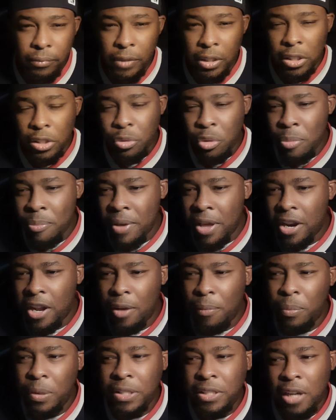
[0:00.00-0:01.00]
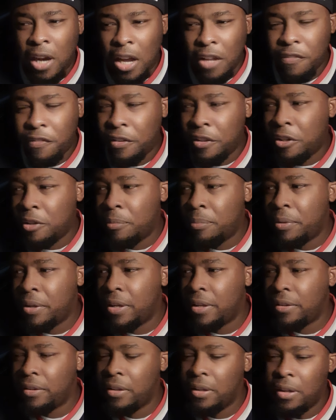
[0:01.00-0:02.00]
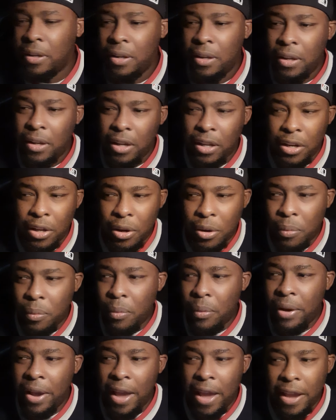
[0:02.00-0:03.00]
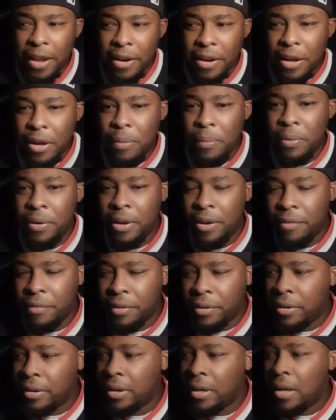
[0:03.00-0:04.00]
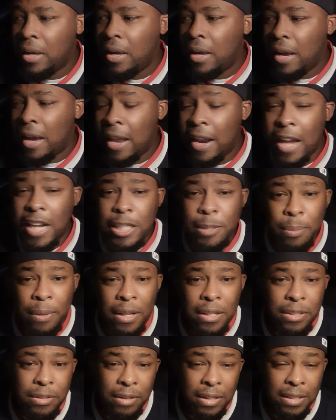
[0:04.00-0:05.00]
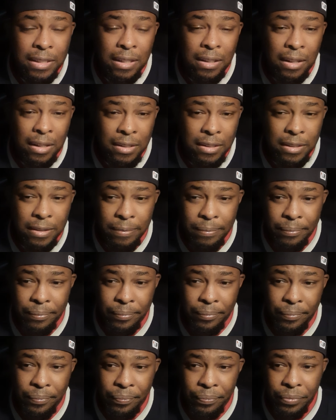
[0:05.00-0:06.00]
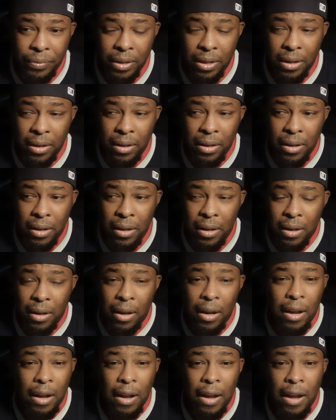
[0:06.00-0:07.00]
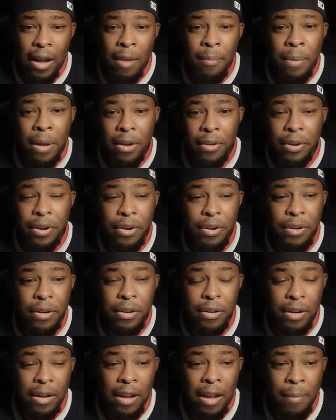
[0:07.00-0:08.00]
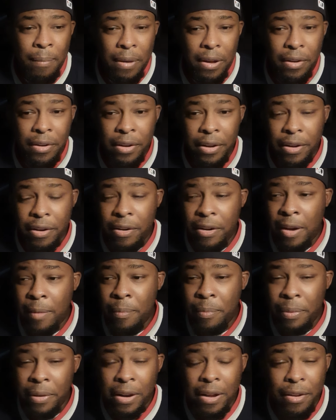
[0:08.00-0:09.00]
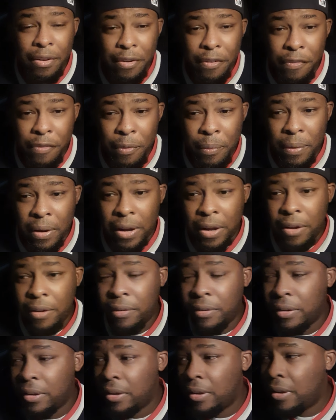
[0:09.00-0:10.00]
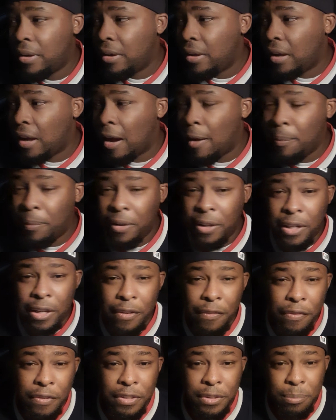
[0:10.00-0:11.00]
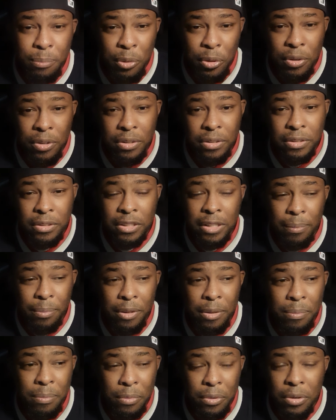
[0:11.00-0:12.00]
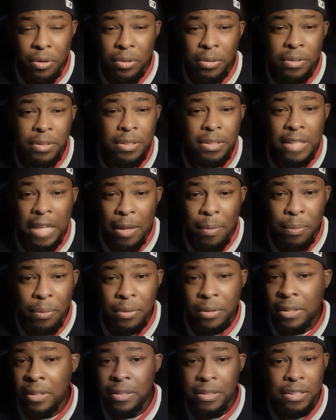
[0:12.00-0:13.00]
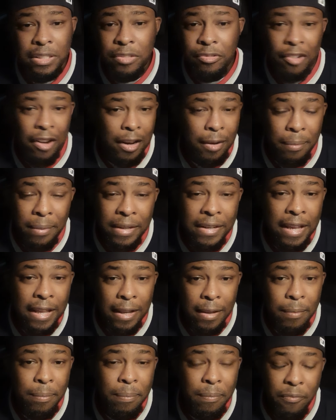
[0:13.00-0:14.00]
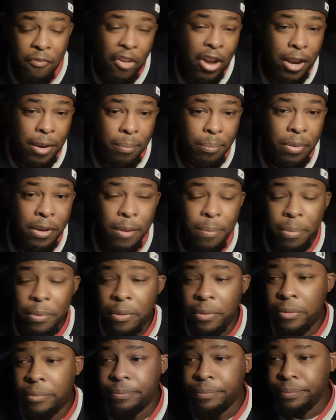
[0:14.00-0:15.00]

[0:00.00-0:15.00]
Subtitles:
So we met up, we talked for a little bit, we were hanging out, whatever. And I explained to her, I said, listen, I'm out here, I've been out here for a while. I'm looking for something more stable than just randomly dating random people.